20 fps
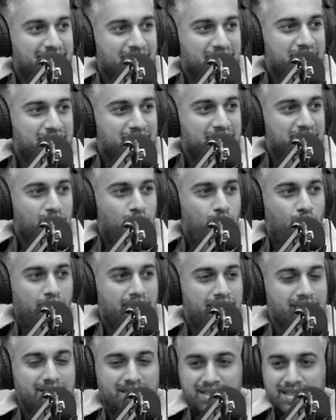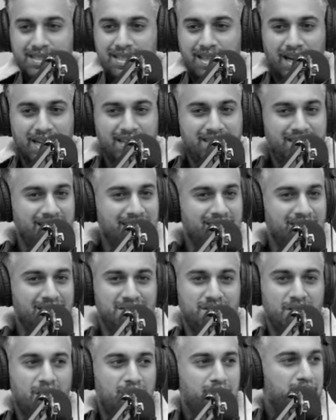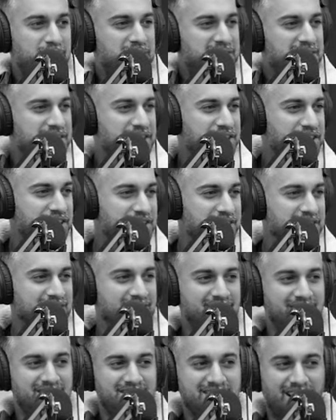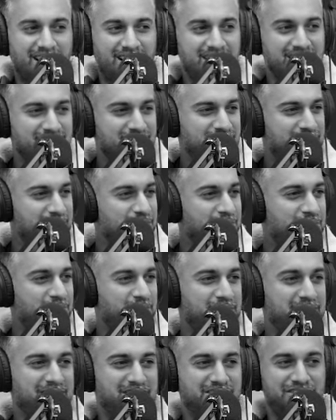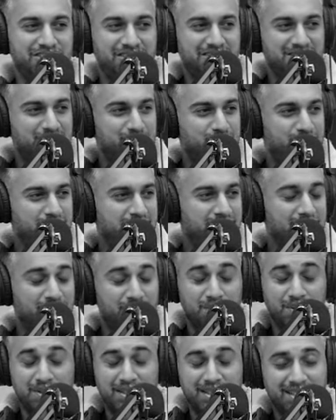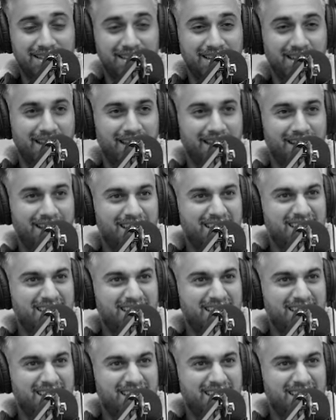You know, where are these lighting, these compositions, these ISO, the shutter speed, the whole thing?